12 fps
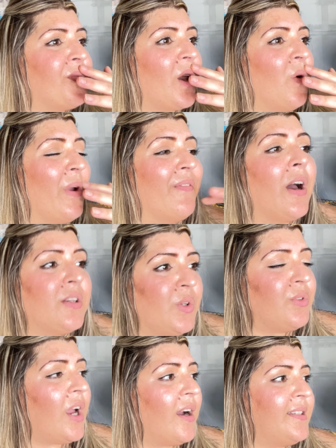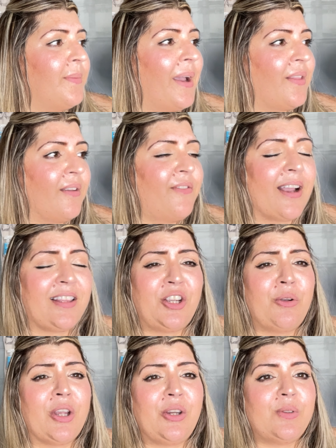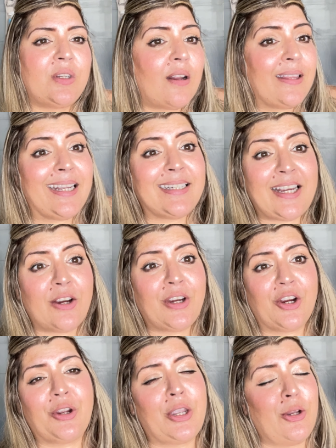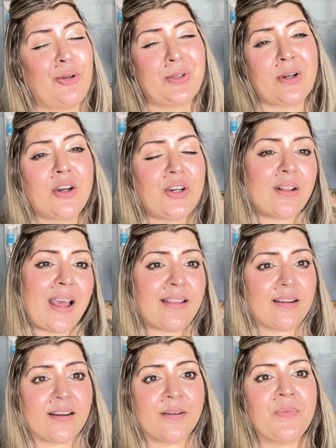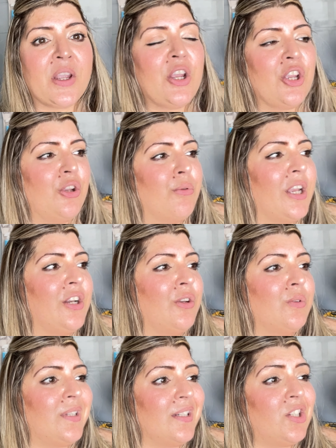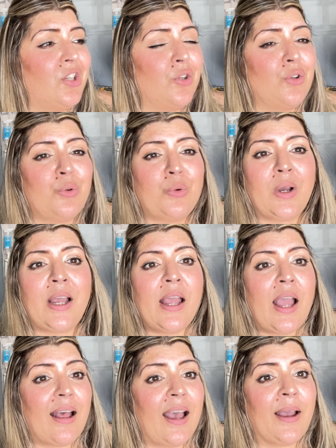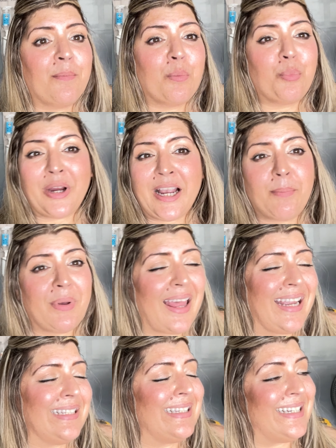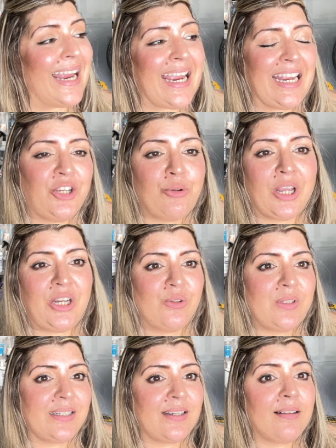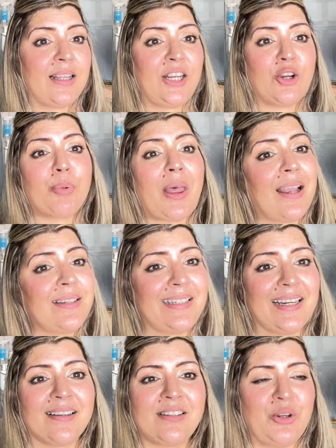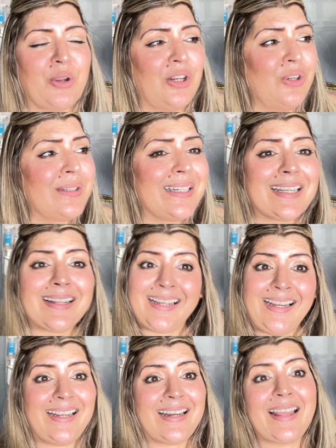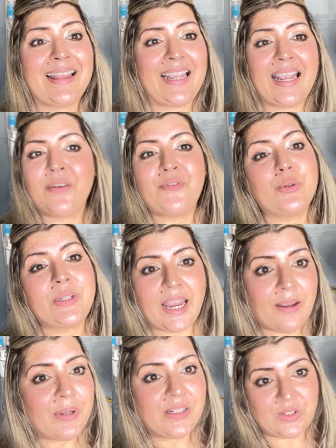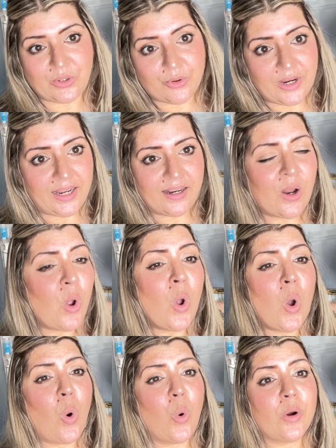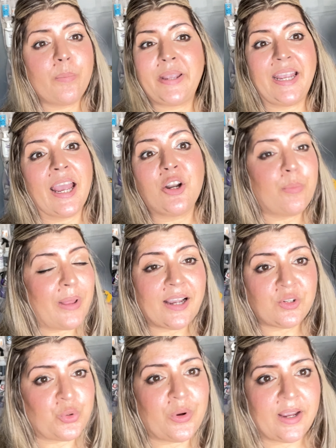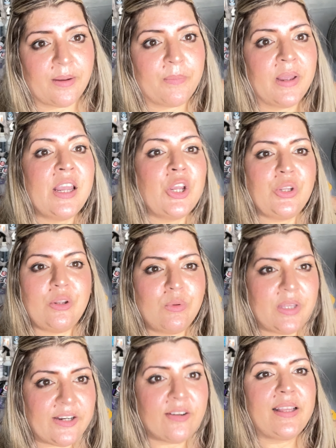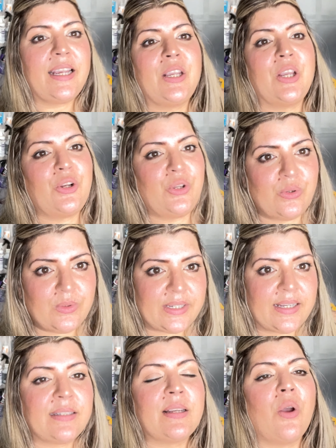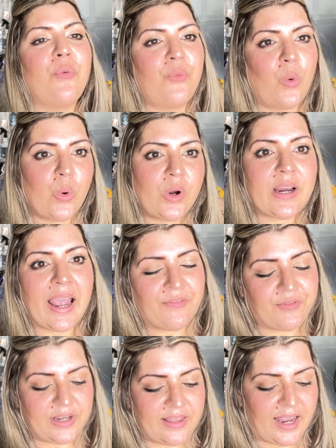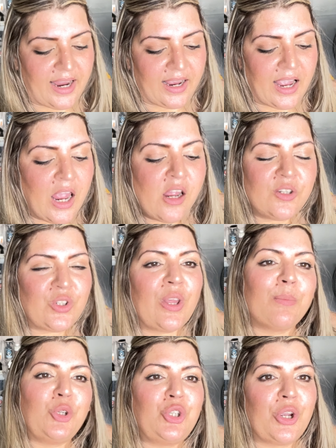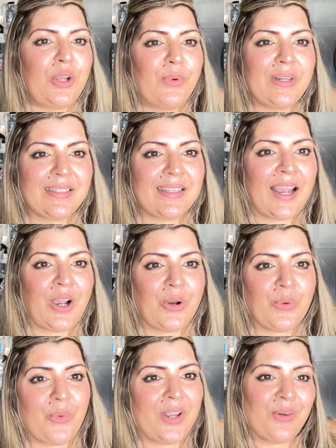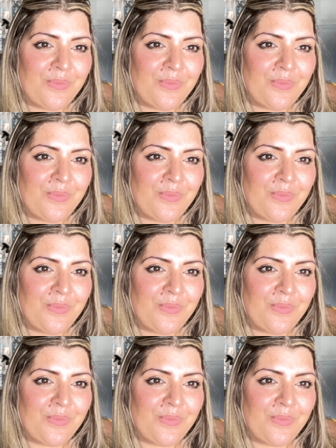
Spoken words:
We've also talked about the fact that you could use it on the interior. You can use it on your leather. You can use it to bring up a light stain. You can use it to clean your plastics. You can use it to clean the infotainment screen or piano black trim. You literally can use it for everything. So let me show you what it's like on a wheel.